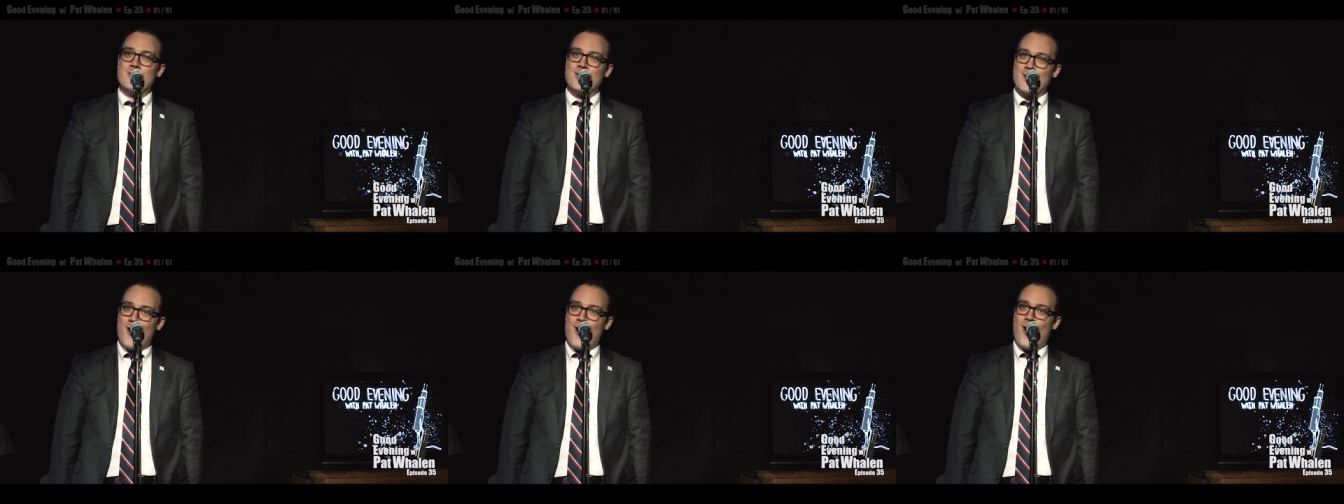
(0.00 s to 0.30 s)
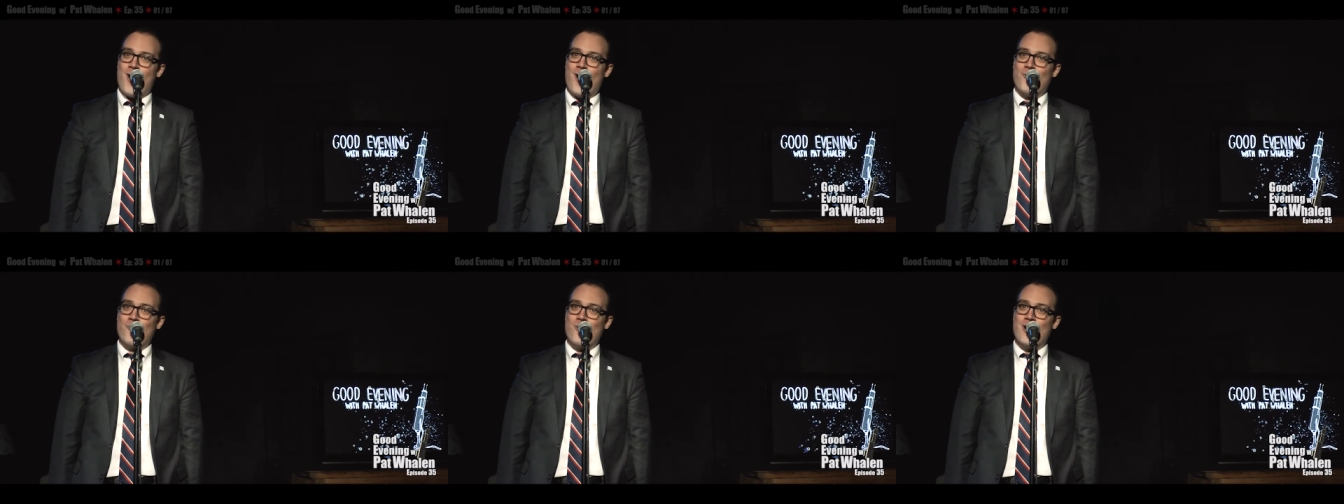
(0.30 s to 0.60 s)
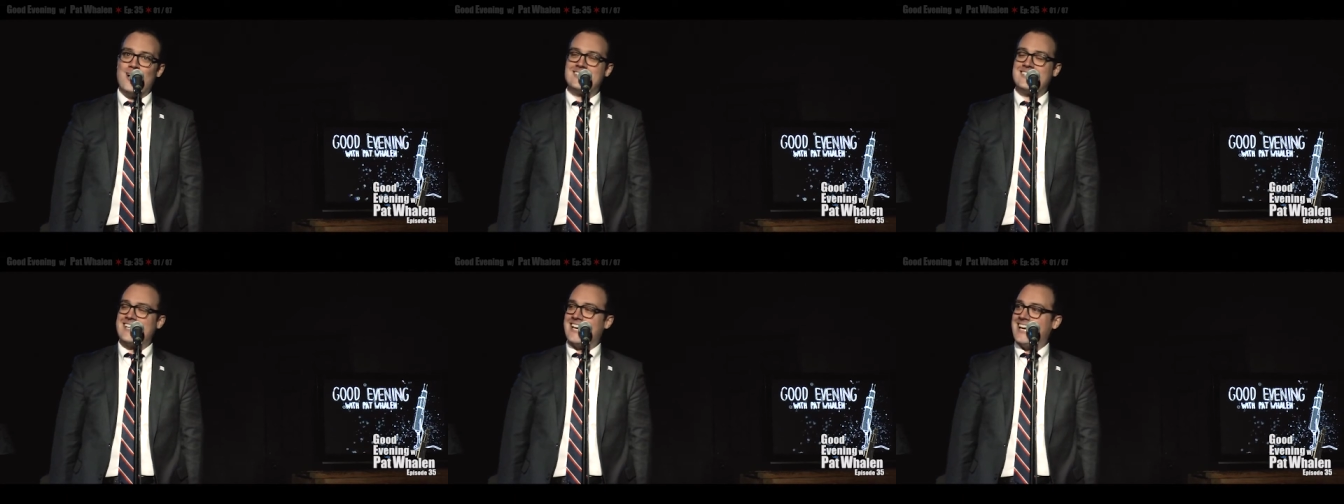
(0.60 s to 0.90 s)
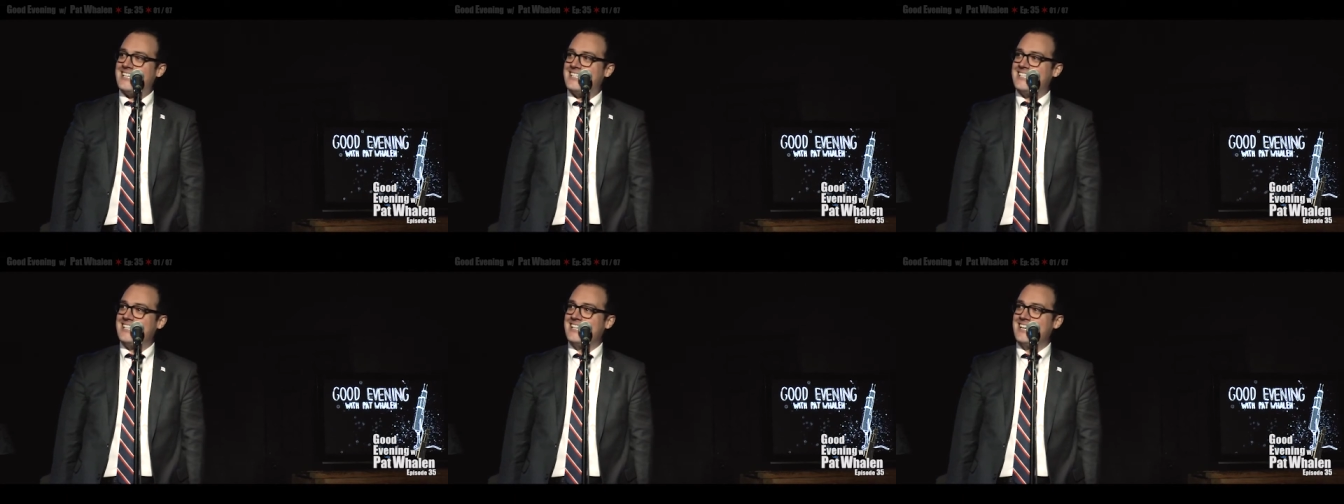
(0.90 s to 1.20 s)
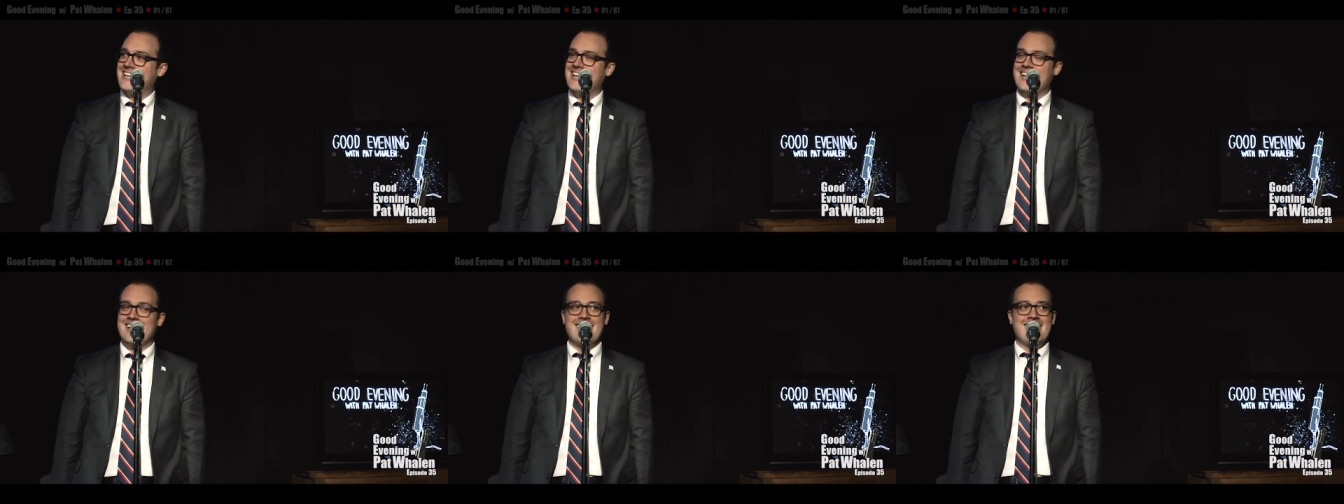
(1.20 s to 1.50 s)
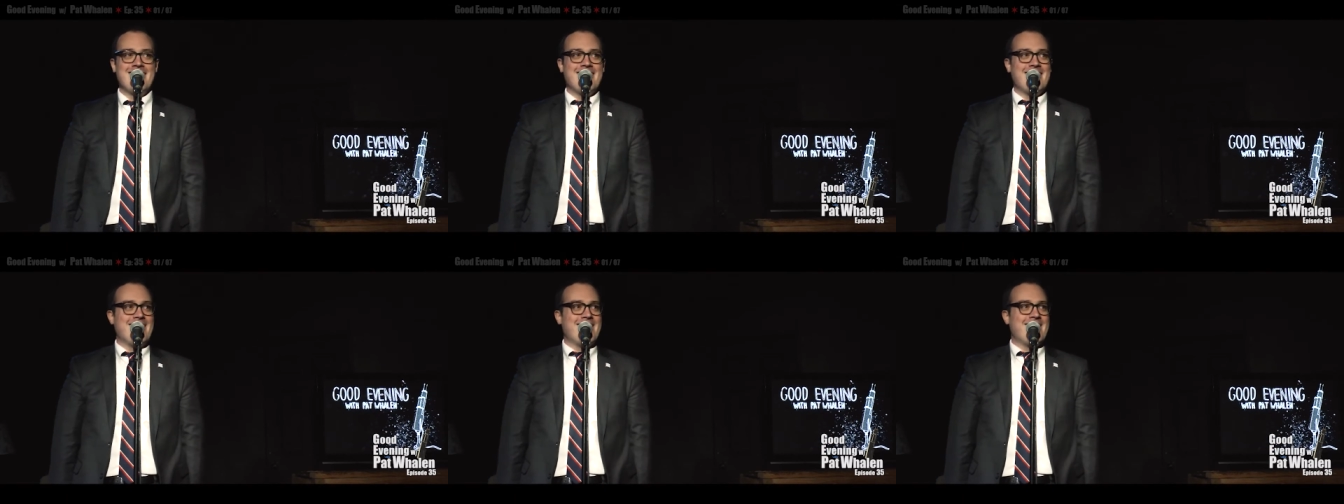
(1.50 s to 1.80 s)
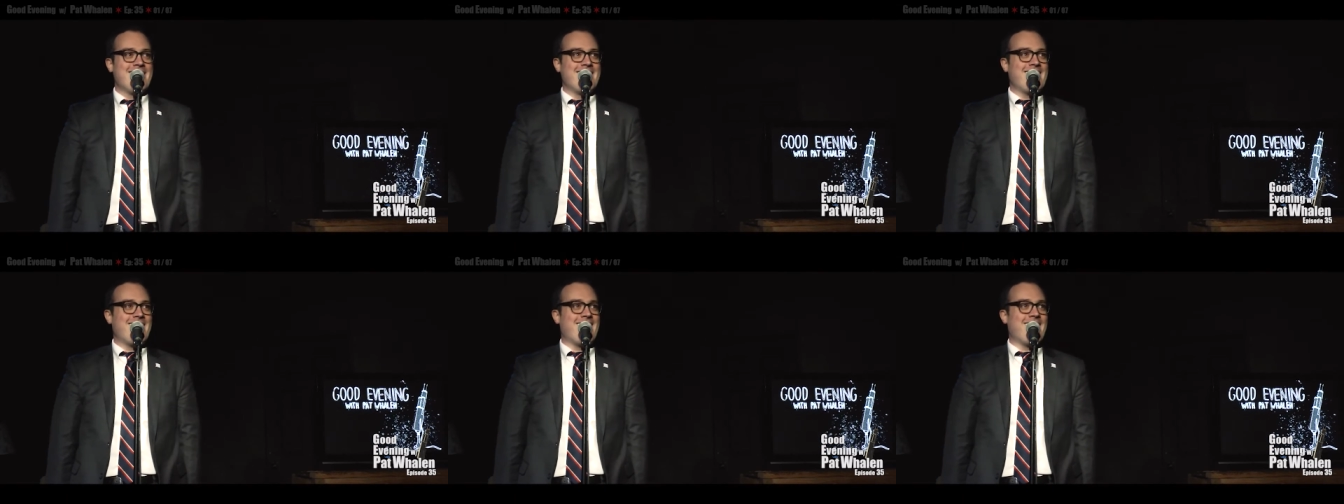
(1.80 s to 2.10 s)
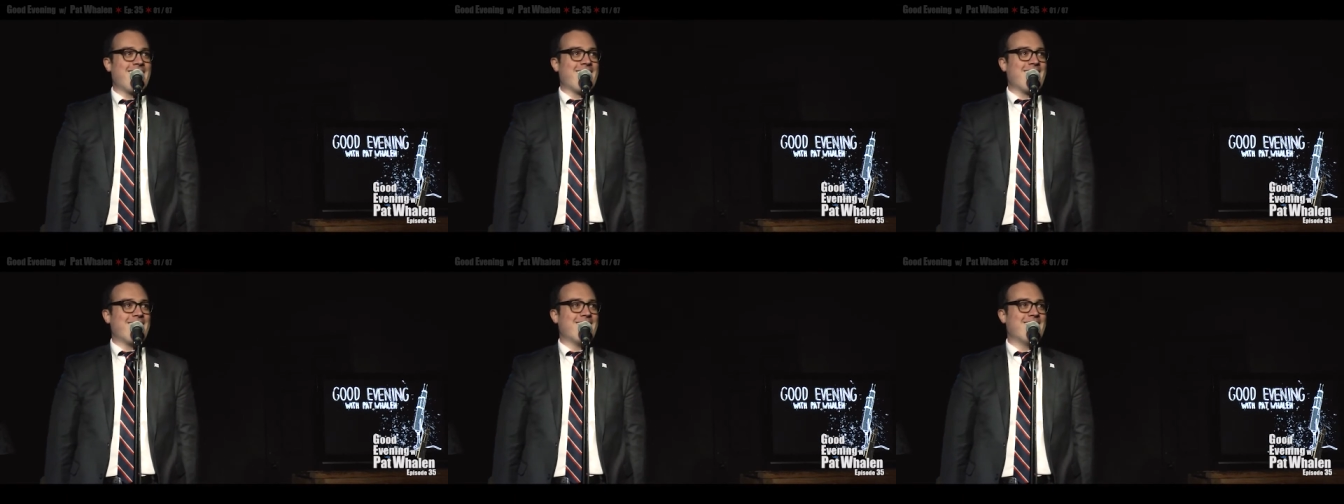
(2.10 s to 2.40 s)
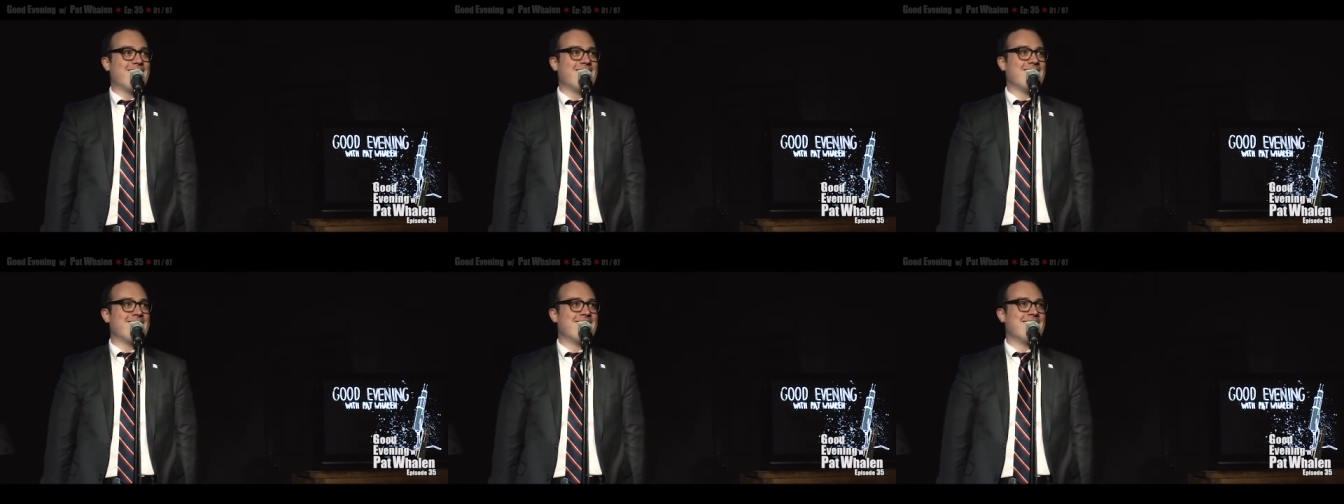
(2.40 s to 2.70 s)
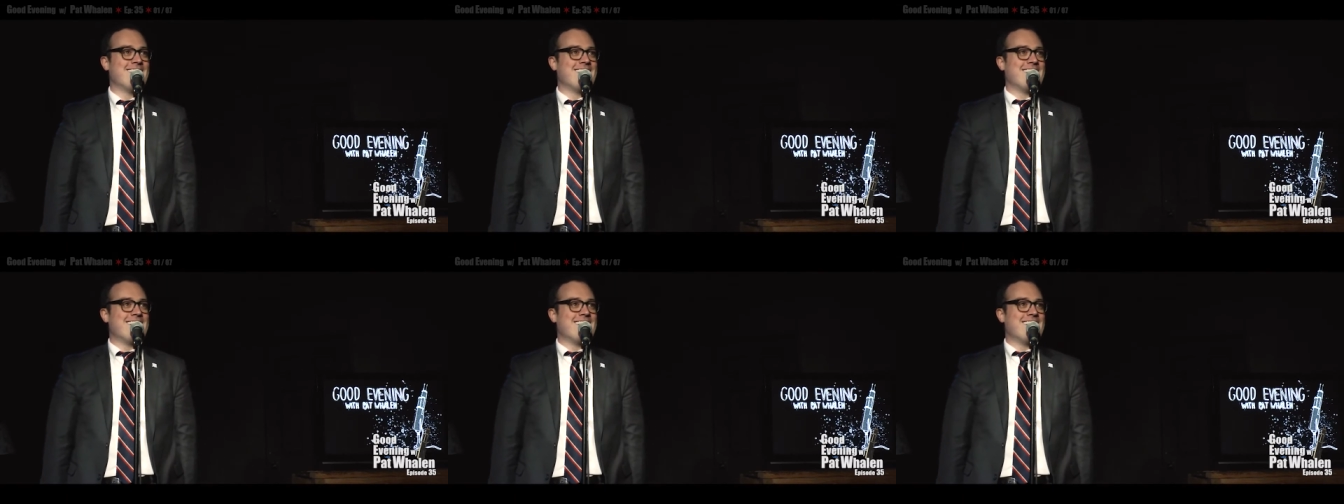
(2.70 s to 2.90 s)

at all, was it? Oh,